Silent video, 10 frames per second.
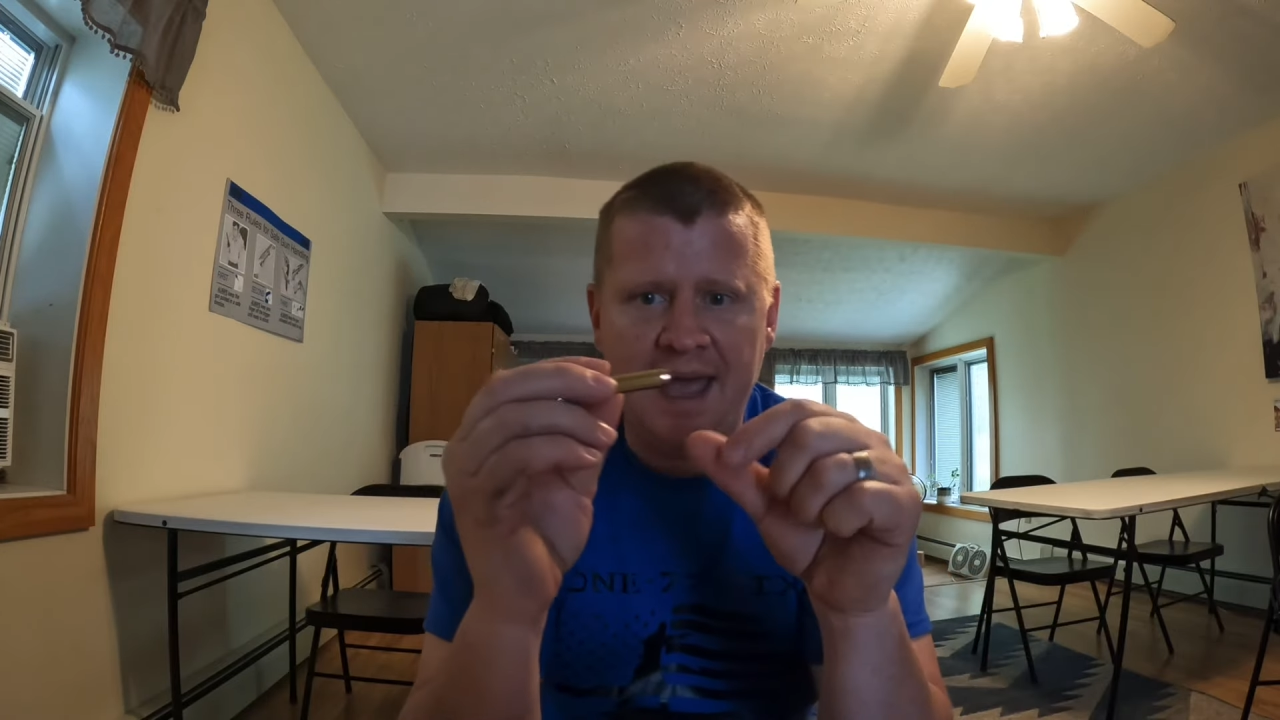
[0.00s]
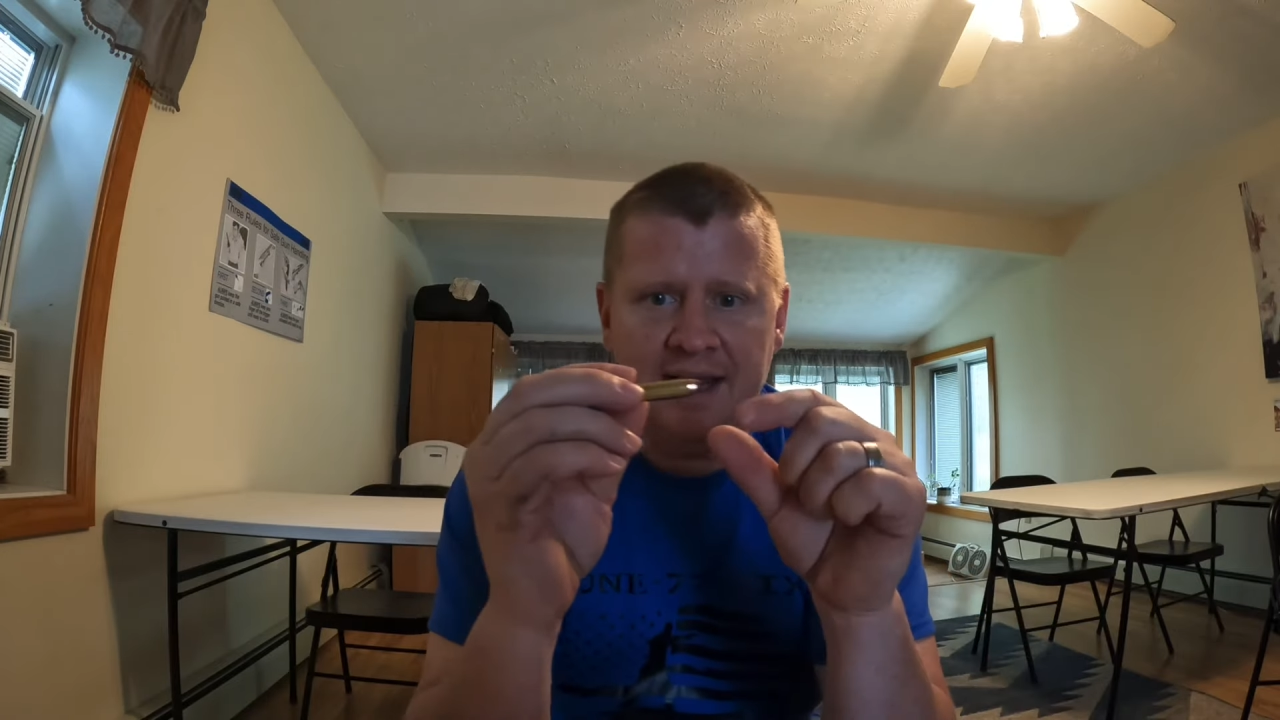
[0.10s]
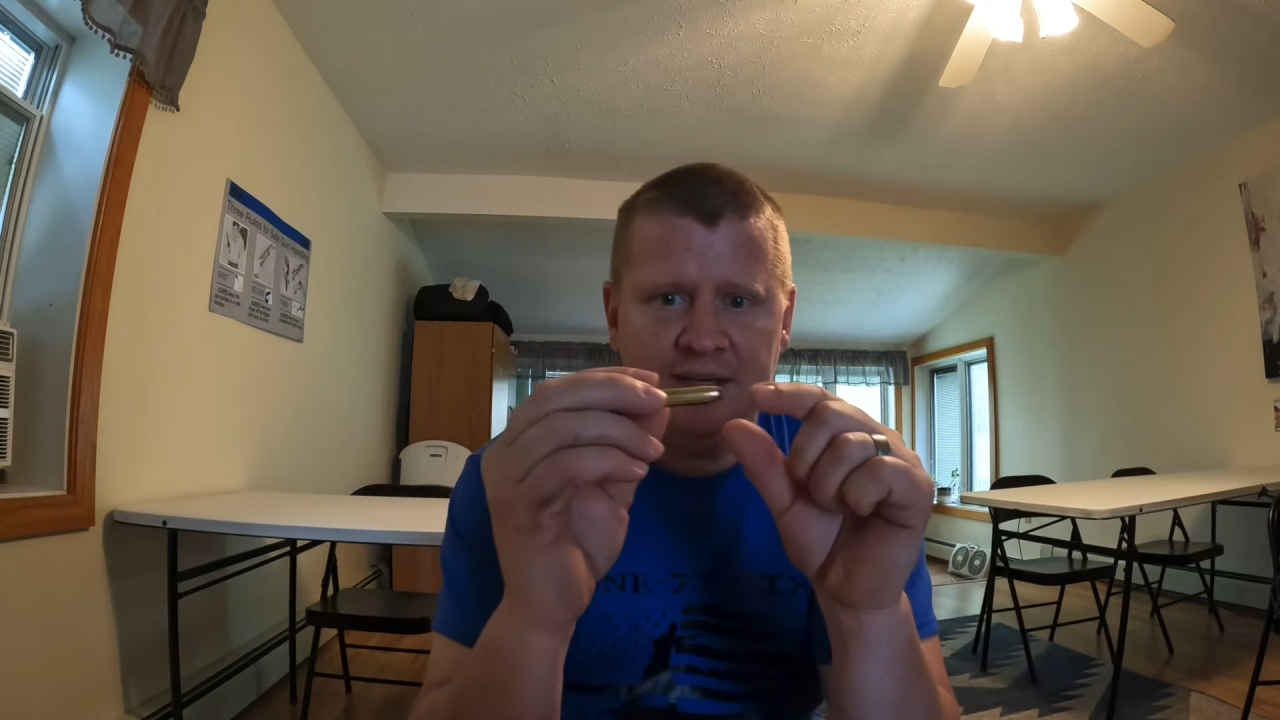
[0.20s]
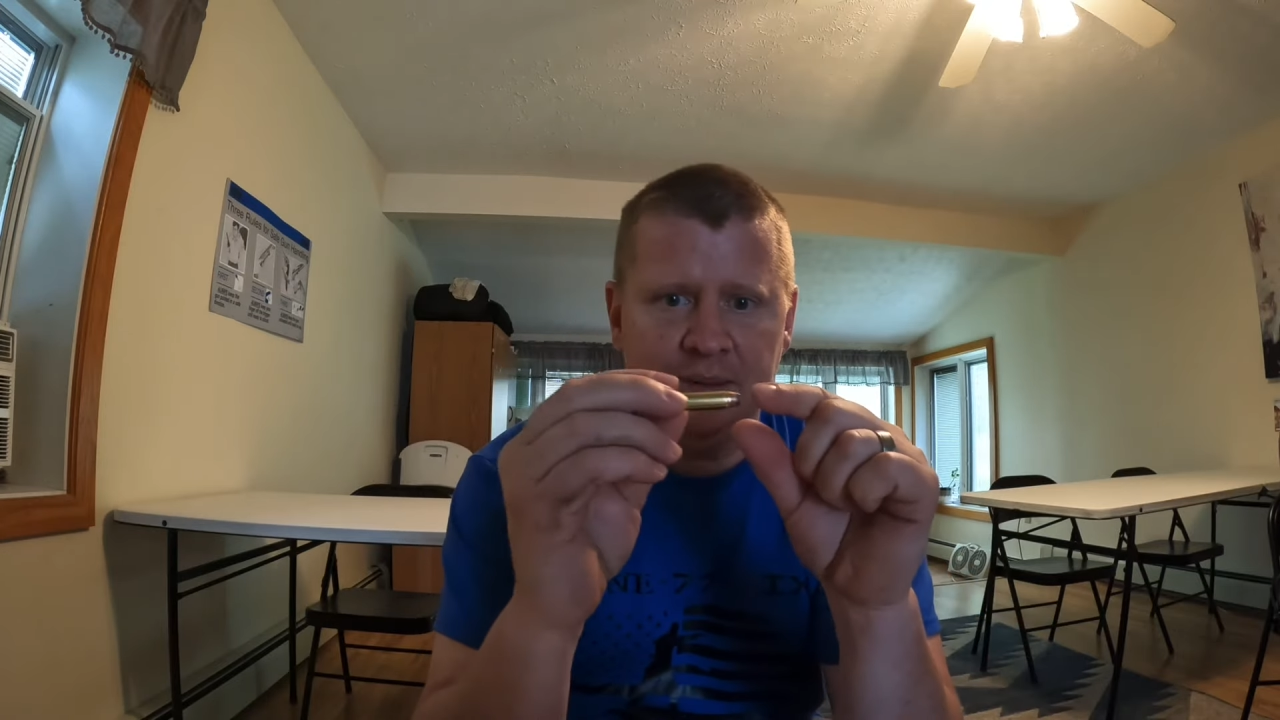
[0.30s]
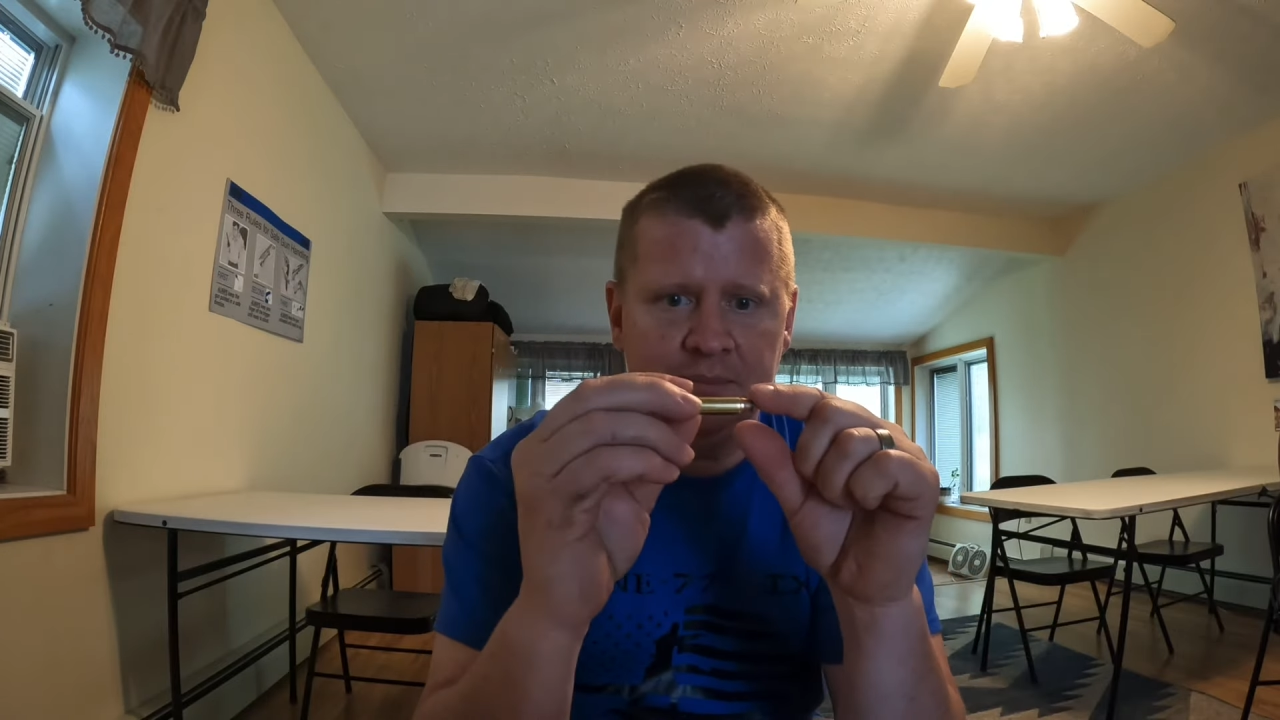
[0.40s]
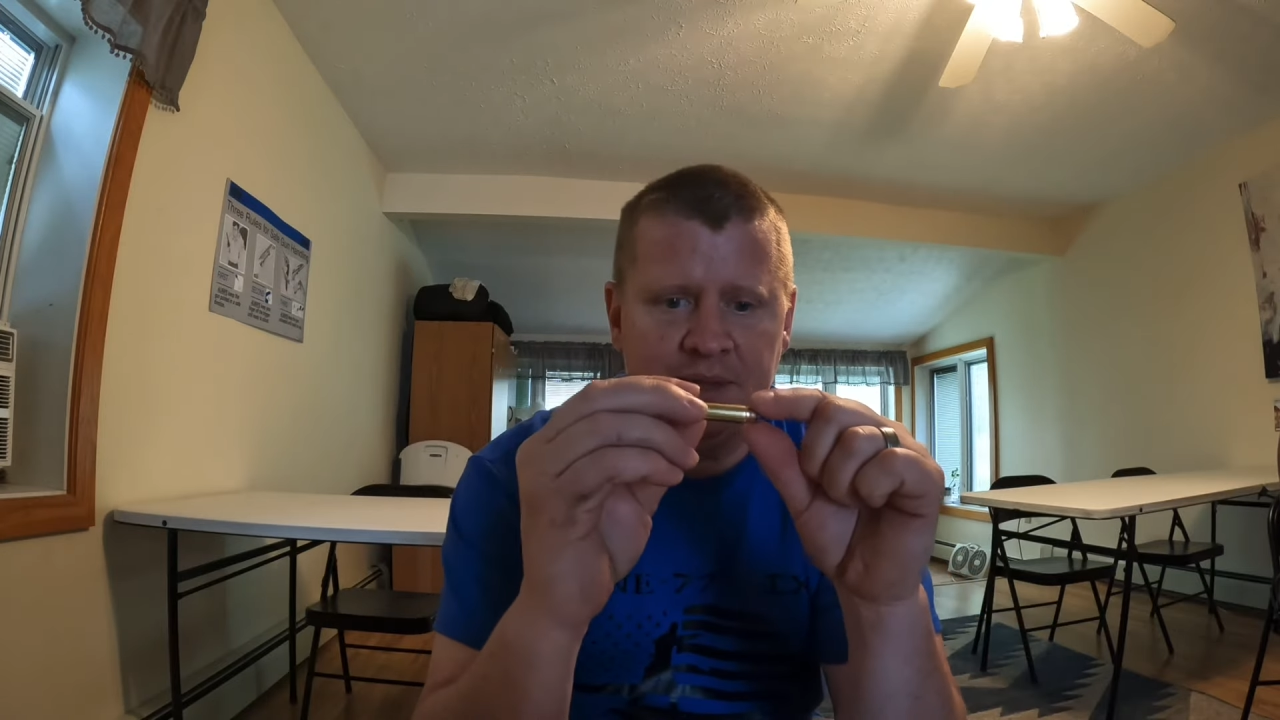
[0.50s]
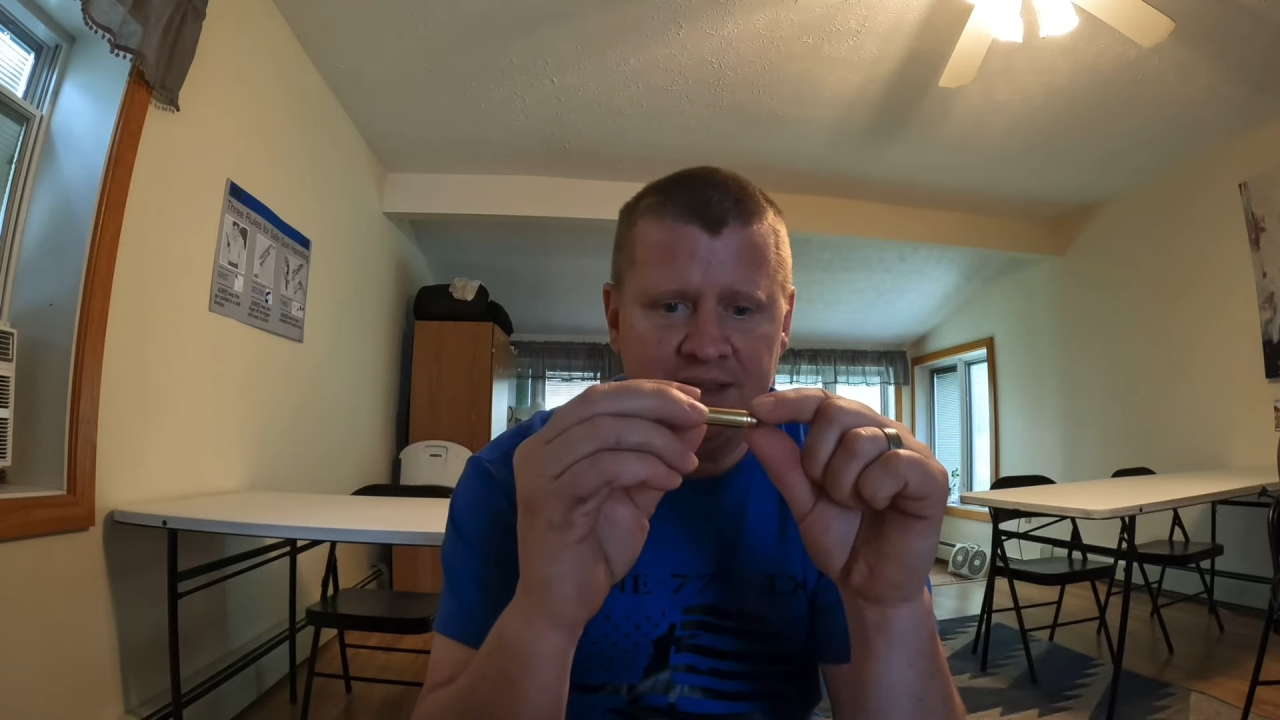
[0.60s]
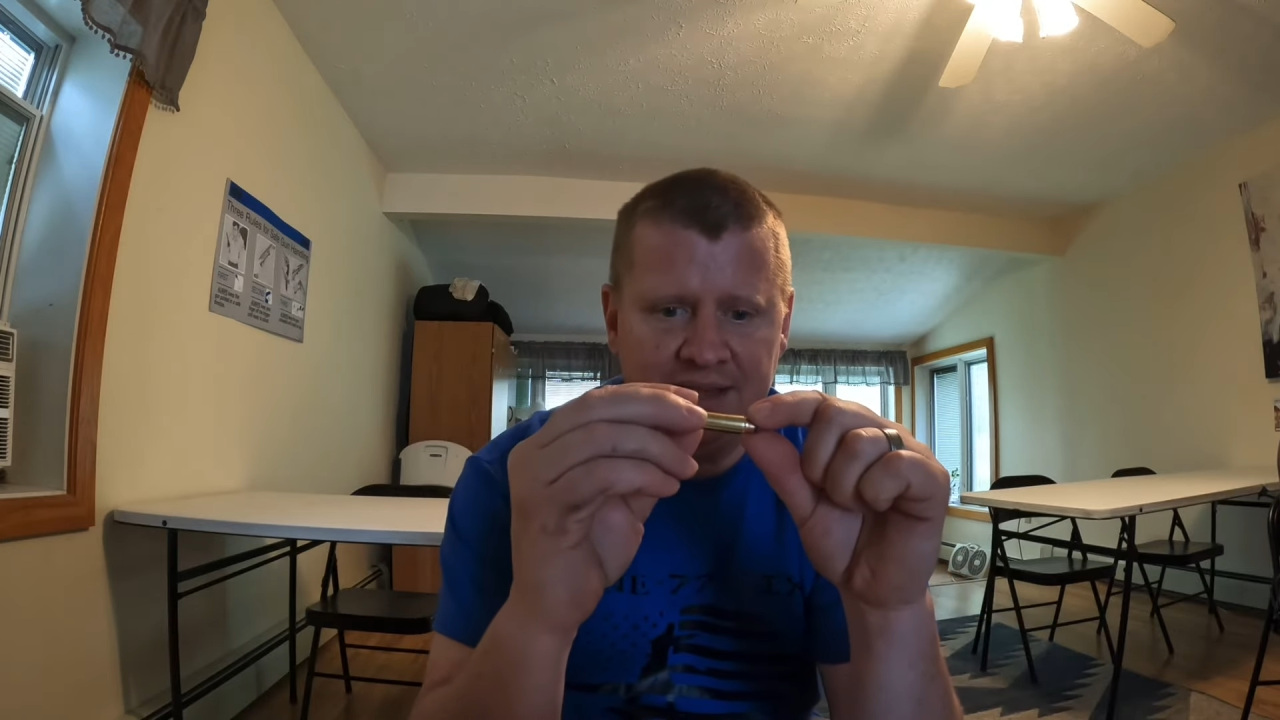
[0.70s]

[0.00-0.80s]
Magnum,